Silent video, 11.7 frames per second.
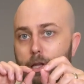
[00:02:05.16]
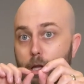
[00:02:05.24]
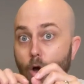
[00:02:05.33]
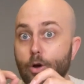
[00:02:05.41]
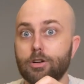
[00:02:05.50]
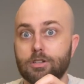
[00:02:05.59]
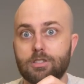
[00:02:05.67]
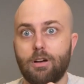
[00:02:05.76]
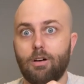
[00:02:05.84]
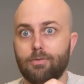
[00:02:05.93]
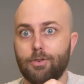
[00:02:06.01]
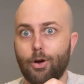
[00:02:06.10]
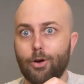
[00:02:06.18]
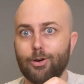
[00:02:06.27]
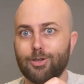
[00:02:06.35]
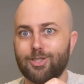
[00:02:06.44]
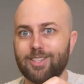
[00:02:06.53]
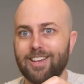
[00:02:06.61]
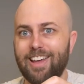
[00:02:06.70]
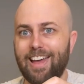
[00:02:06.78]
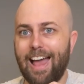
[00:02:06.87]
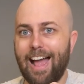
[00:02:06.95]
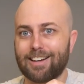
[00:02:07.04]
loads of nodes
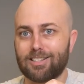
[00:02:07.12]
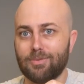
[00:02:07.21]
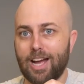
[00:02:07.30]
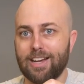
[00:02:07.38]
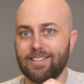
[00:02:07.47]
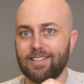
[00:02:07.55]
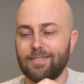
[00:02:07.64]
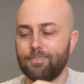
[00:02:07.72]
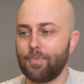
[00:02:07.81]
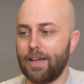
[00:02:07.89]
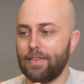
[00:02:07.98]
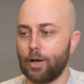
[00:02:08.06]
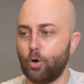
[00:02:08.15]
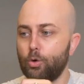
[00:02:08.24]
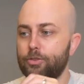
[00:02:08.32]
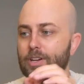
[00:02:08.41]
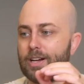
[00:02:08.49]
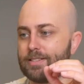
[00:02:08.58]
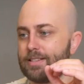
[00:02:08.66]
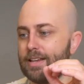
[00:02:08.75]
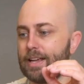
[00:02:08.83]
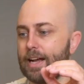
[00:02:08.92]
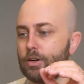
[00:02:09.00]
activate and they all start
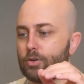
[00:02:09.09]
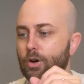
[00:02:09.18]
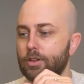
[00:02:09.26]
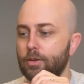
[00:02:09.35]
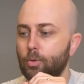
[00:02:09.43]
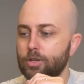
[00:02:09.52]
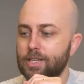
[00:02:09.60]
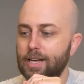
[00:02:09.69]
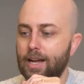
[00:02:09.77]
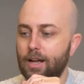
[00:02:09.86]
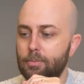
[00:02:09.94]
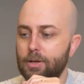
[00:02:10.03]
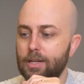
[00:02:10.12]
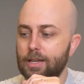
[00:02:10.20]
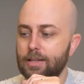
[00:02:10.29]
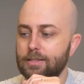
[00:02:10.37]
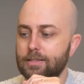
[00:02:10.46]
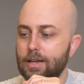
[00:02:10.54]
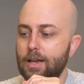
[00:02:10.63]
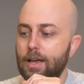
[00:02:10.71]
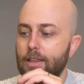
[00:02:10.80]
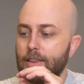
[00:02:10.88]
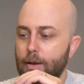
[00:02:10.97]
sending out growth. And what's going to happen is
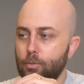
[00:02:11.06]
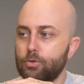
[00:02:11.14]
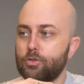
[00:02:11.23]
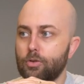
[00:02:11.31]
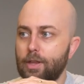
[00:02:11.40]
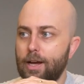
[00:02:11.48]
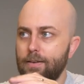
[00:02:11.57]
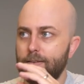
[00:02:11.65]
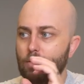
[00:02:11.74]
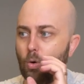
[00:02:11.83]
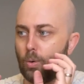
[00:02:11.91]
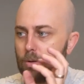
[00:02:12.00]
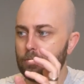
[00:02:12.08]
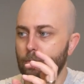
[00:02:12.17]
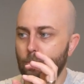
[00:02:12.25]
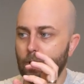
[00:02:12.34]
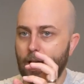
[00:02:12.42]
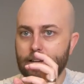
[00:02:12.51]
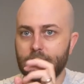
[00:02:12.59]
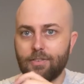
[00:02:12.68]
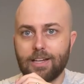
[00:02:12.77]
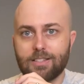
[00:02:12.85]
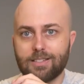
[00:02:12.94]
they will do that. All of them will
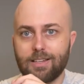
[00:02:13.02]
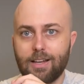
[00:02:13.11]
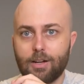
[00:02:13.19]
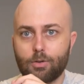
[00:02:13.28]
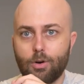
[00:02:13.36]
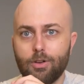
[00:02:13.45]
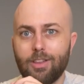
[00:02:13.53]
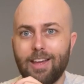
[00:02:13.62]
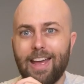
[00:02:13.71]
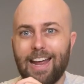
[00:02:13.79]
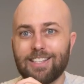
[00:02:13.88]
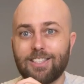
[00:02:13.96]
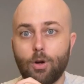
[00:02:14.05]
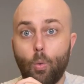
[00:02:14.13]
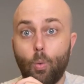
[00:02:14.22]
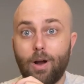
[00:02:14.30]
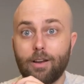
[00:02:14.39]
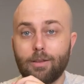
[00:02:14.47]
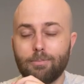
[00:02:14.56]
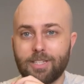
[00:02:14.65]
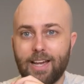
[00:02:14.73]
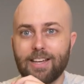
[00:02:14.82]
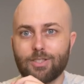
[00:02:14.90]
activate and send out growth until one of them
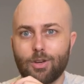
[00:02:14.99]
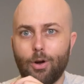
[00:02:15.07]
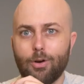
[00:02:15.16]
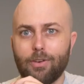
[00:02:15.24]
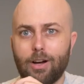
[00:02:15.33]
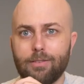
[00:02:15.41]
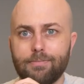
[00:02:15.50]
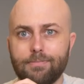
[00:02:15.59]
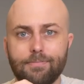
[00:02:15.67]
takes over.